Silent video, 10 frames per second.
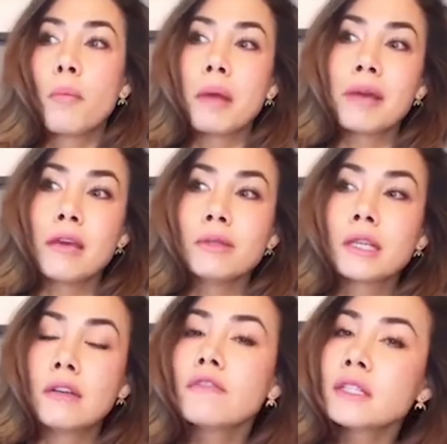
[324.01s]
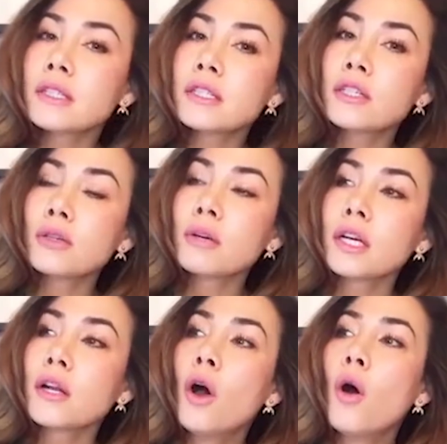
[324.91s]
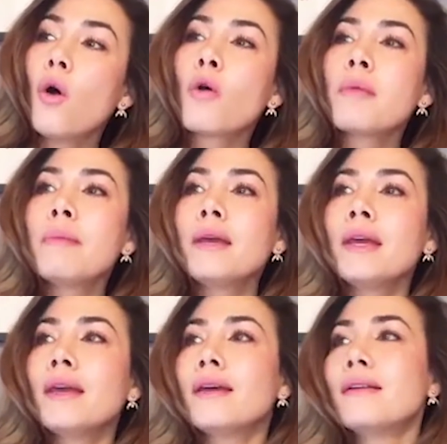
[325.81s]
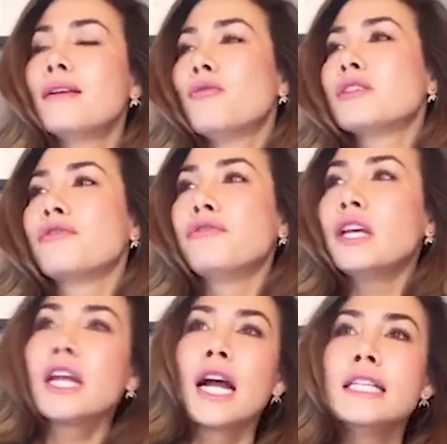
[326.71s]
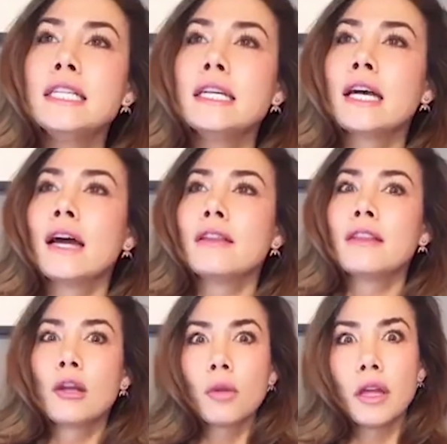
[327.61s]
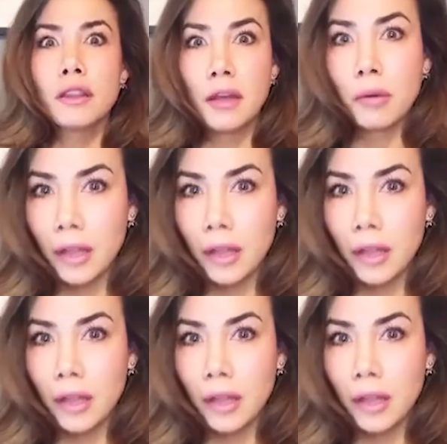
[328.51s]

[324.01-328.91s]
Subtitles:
or maybe he was convinced to do it, or maybe it was a fleeting idea and then they